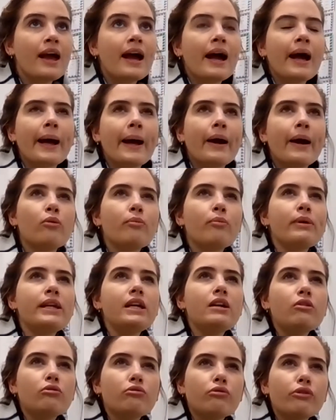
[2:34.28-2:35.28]
How
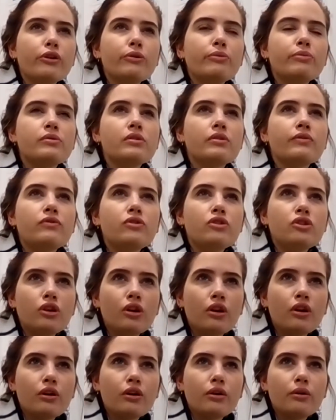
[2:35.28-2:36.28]
many groups of
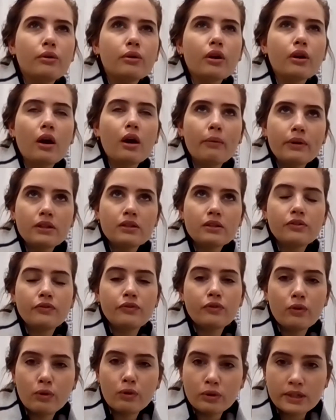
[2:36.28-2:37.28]
2 go into
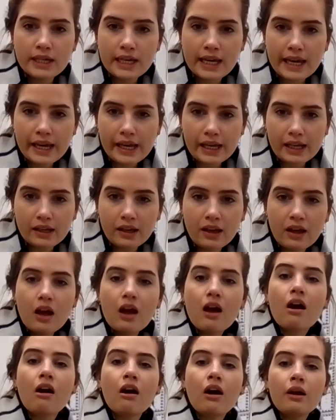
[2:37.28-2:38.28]
14?
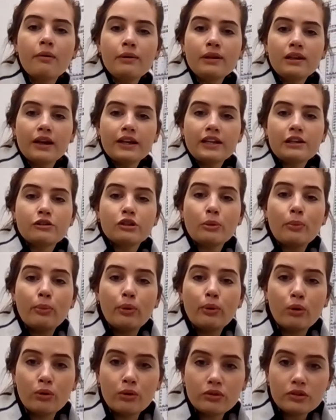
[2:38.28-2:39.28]
I would like you to
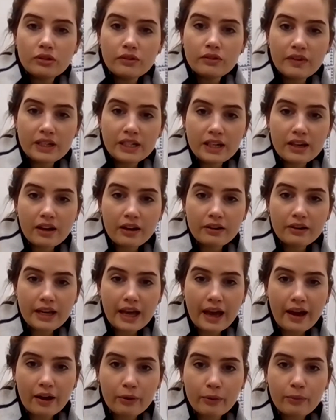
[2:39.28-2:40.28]
pause the video
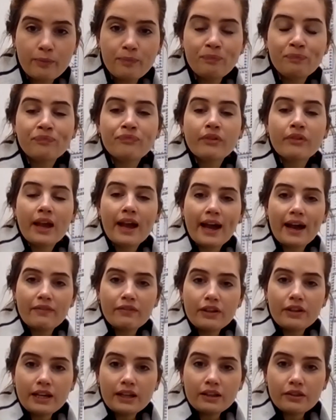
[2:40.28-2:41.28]
now, have a
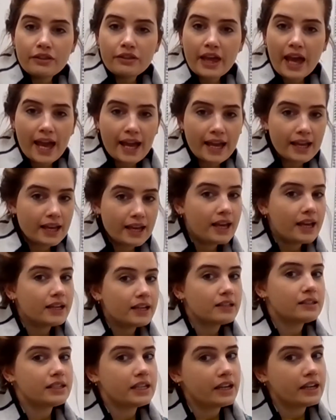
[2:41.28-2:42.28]
little think,
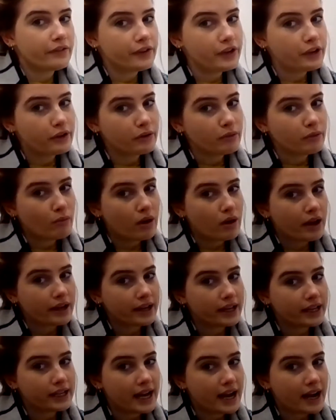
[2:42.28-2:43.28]
see if you can
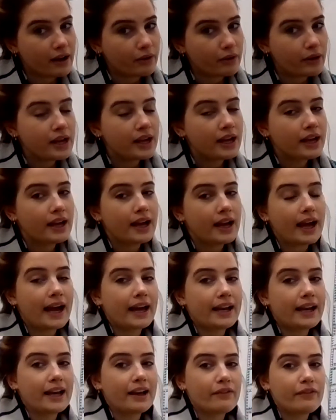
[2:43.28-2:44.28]
work it out,
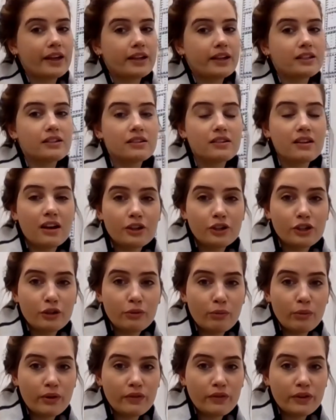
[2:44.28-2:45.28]
and have that discussion
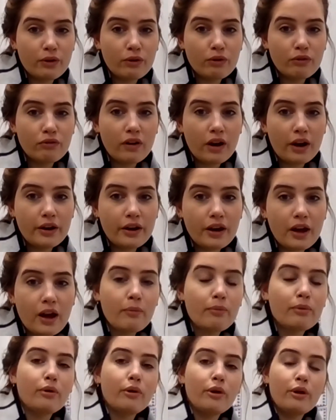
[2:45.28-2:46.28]
with your
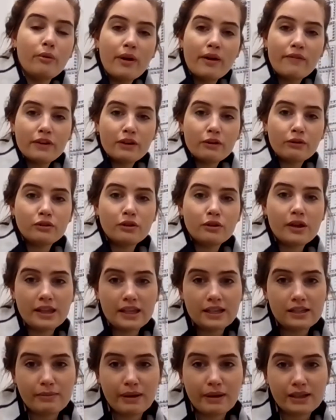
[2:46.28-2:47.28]
grown-up or whoever you're doing
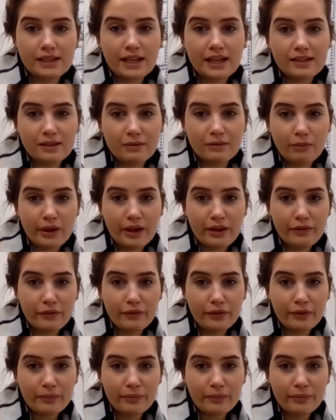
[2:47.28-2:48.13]
this maths lesson with.